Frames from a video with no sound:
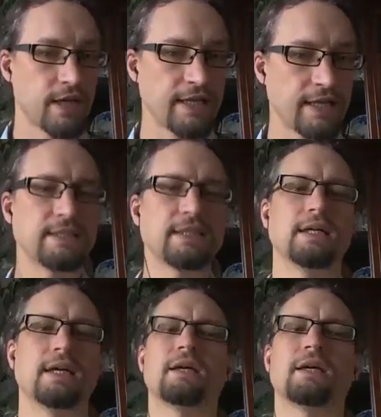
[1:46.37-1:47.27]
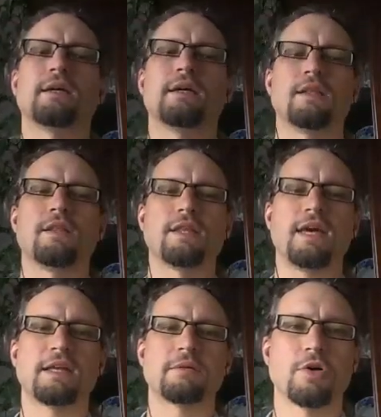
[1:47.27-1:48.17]
idea
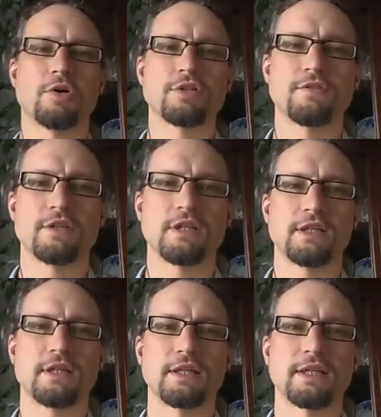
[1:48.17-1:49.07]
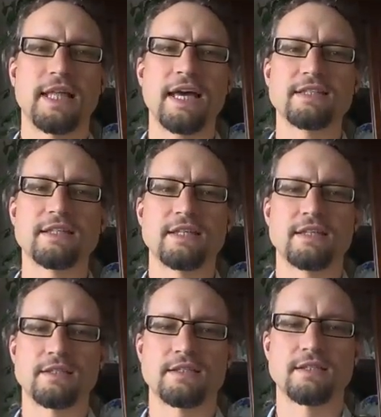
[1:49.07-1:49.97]
that most of the
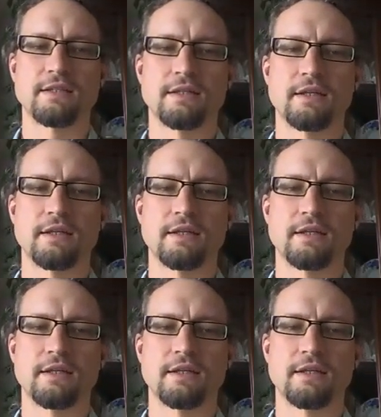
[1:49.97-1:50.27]
classicists